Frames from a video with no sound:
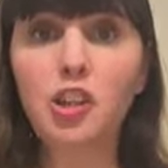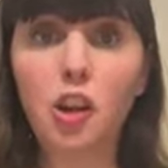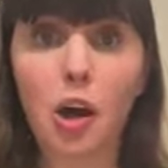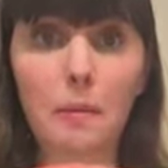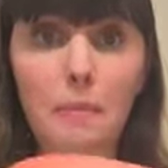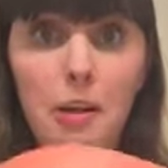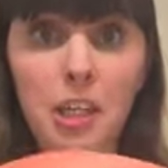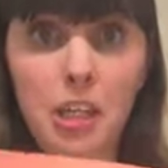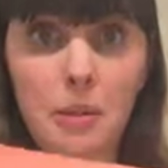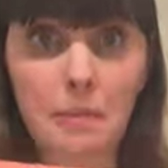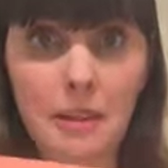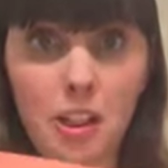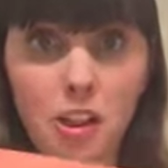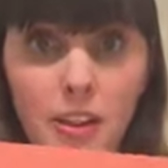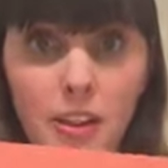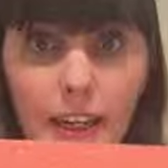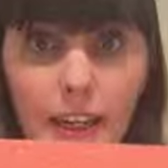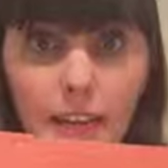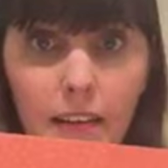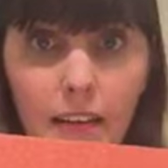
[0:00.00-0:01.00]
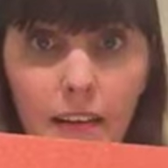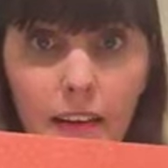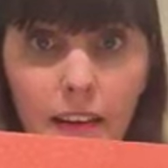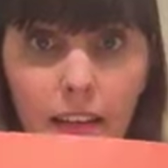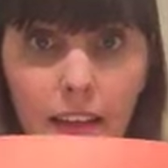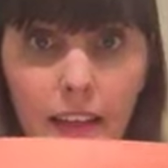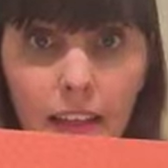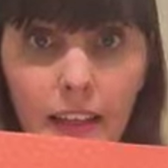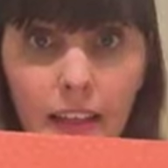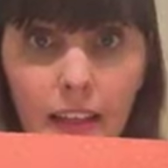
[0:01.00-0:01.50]
So I'm going to be using
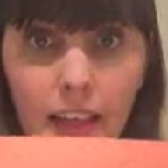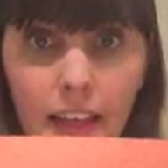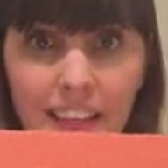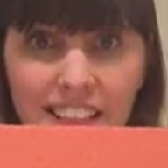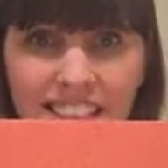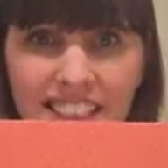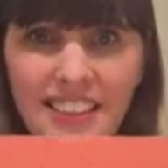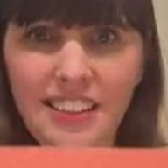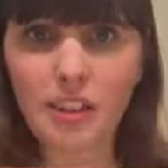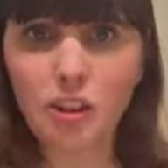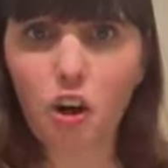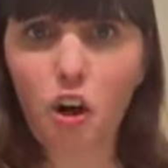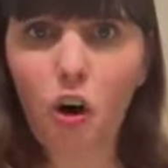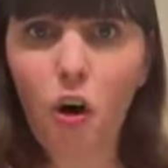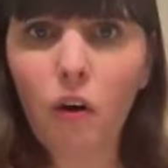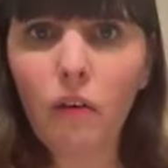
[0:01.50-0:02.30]
this